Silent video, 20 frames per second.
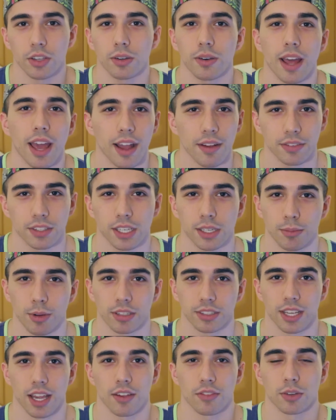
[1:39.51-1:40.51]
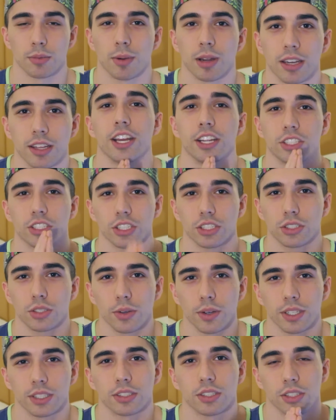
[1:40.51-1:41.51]
You don't have to come out to everybody. It's your
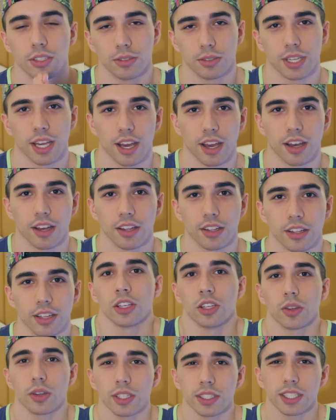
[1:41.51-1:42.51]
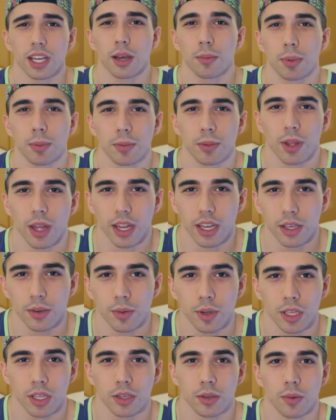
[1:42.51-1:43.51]
choice who you tell. You can tell people
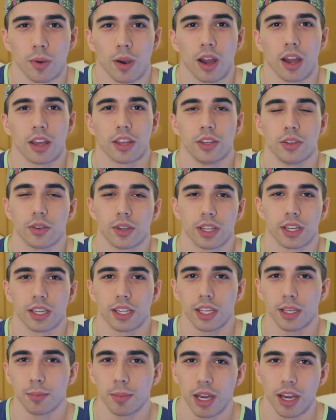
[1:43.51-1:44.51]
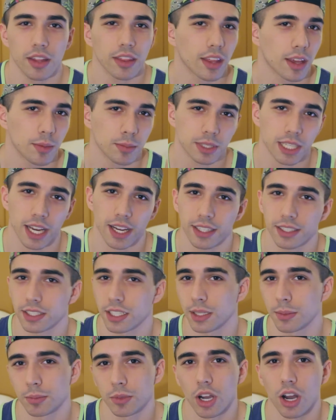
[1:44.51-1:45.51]
any way you want. You can email them,
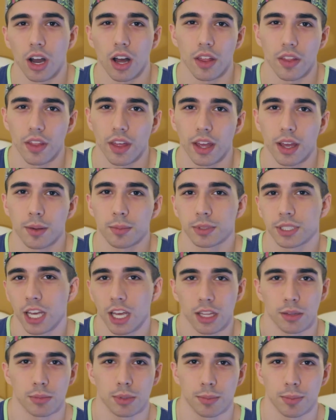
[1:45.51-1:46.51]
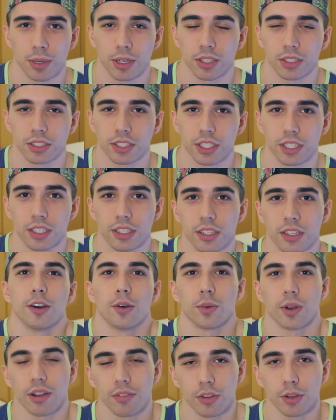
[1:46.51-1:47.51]
text them, call them, tell them in person.
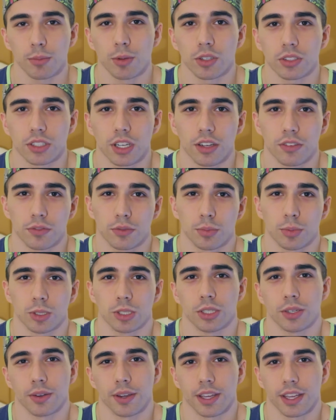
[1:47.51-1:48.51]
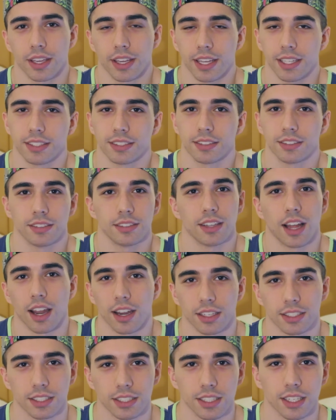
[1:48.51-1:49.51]
Whatever you're most comfortable doing, it
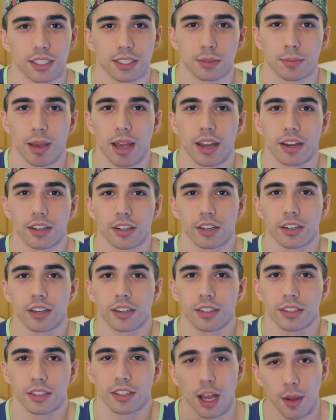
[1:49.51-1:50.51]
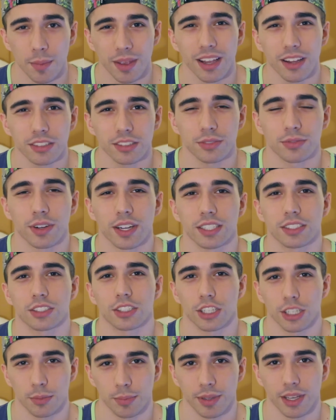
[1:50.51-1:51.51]
honestly doesn't matter. Coming out to
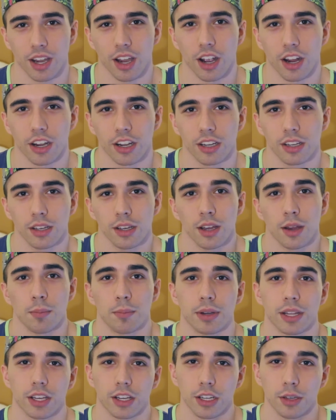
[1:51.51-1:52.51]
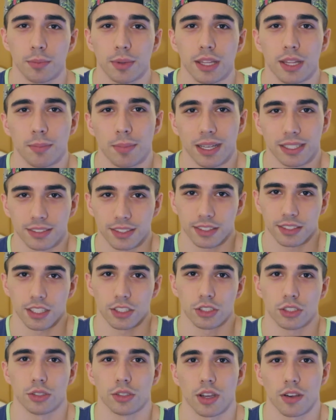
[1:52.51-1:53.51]
friends could be hard, but it could be the best
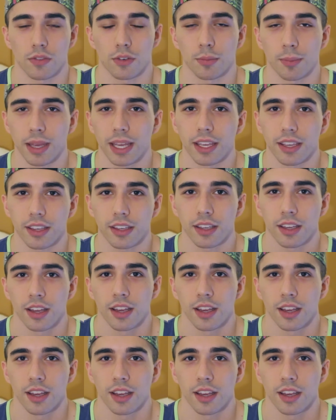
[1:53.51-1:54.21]
decision you ever make.